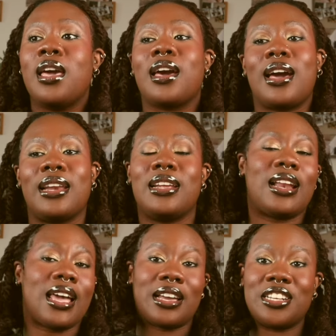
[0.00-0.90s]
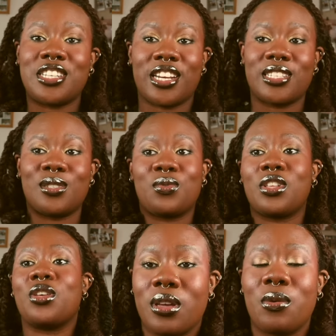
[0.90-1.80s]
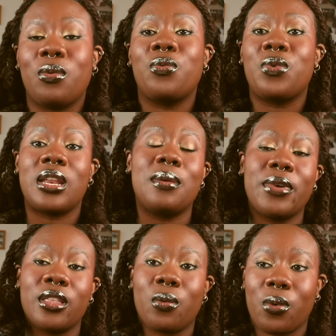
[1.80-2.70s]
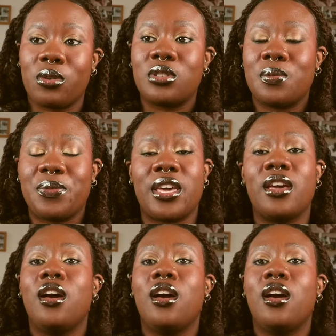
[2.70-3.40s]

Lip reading: Kindly like and share this video, it will really mean the world to me.